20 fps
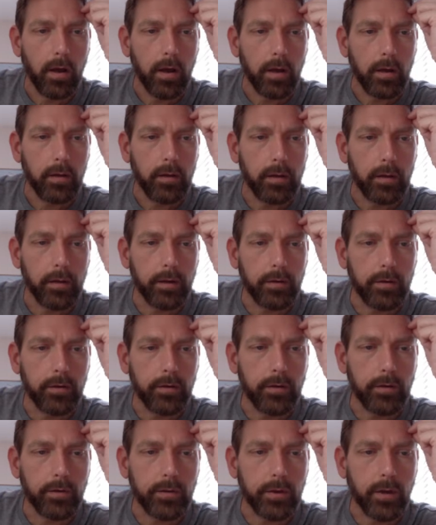
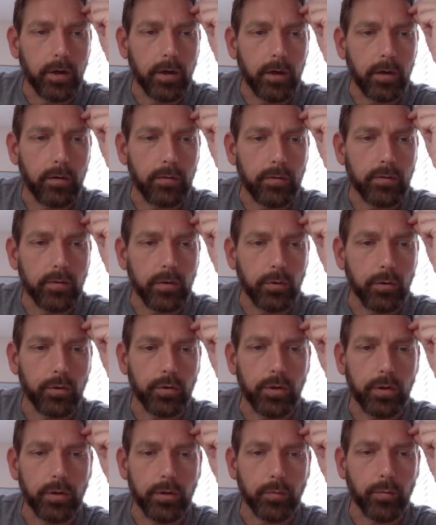liters of
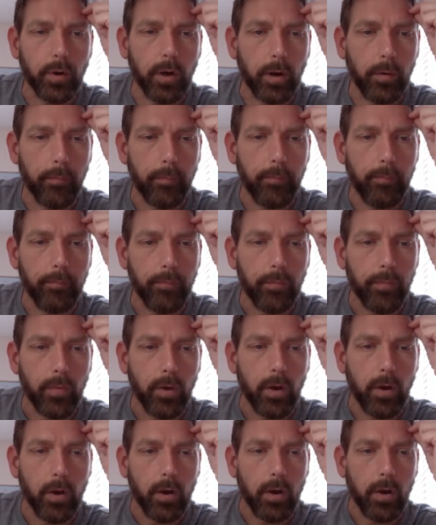solution as well,
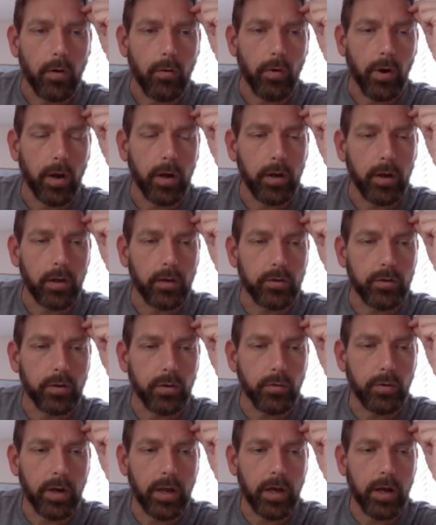right? And so
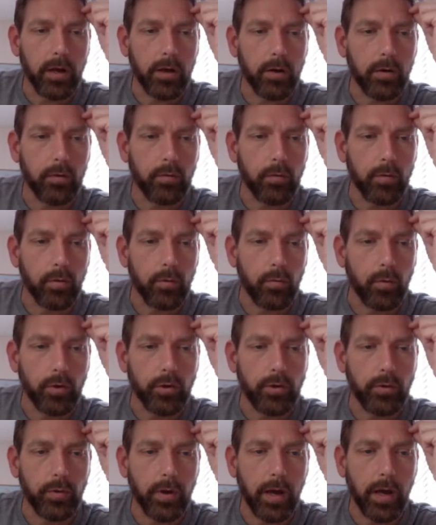now what
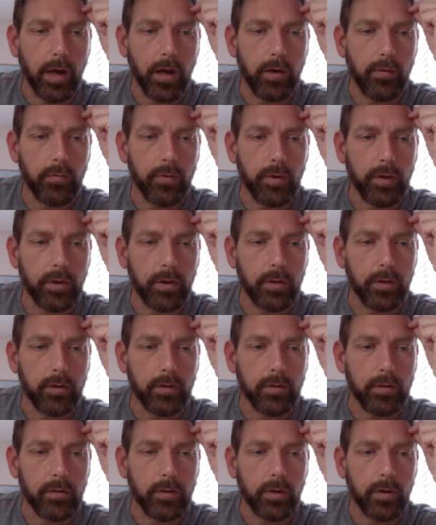you have is